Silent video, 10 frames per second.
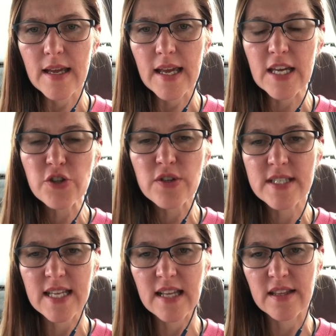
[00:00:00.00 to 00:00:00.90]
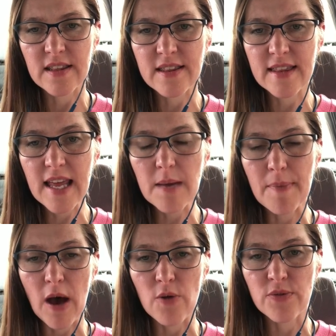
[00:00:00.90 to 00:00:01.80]
Interesting thing
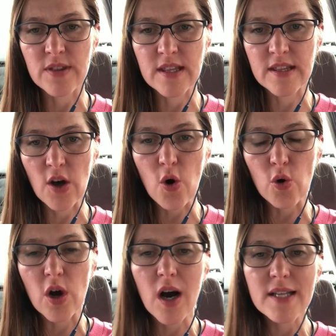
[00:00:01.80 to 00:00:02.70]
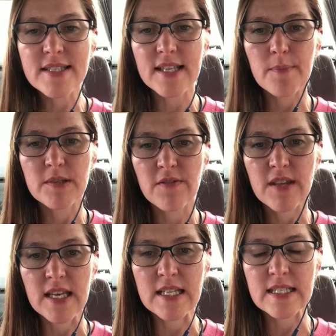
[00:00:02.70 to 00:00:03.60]
about the whole concept of
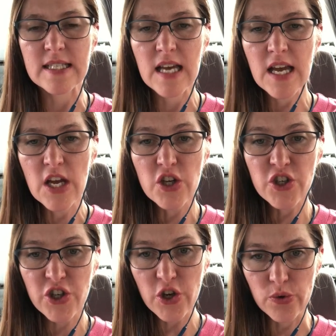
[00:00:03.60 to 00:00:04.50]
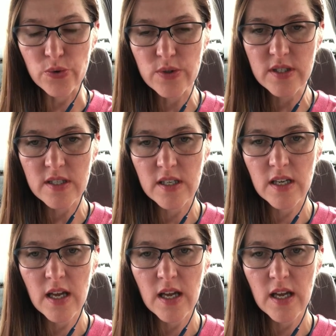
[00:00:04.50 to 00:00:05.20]
these shoes,